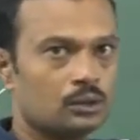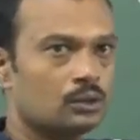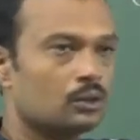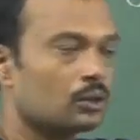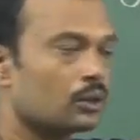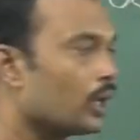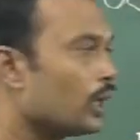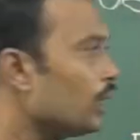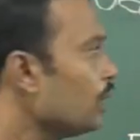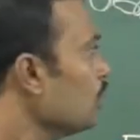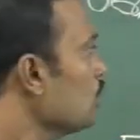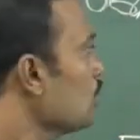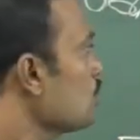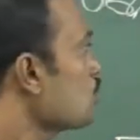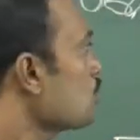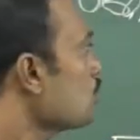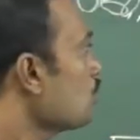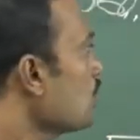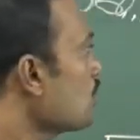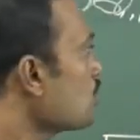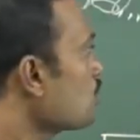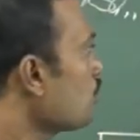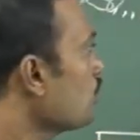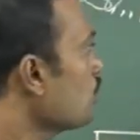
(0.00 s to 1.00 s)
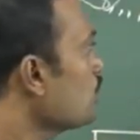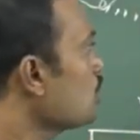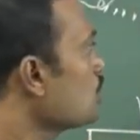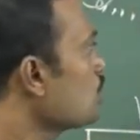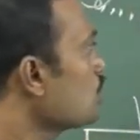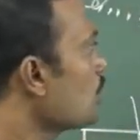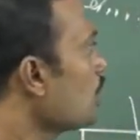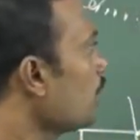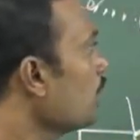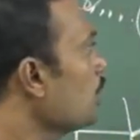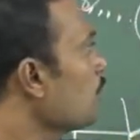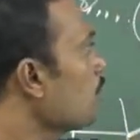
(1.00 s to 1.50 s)
Okay, so that's why this
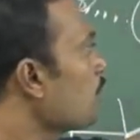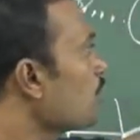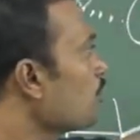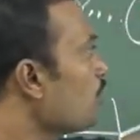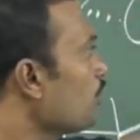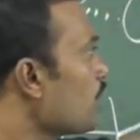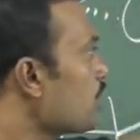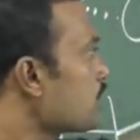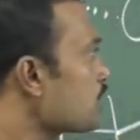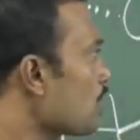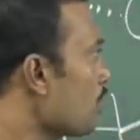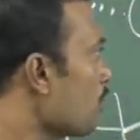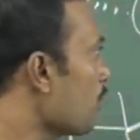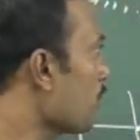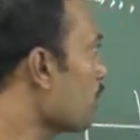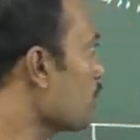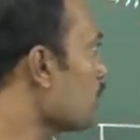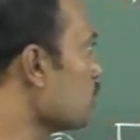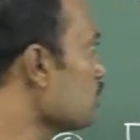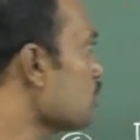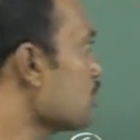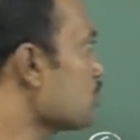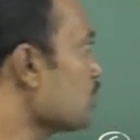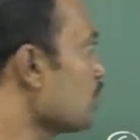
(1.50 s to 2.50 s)
is highly preferred as compared to this.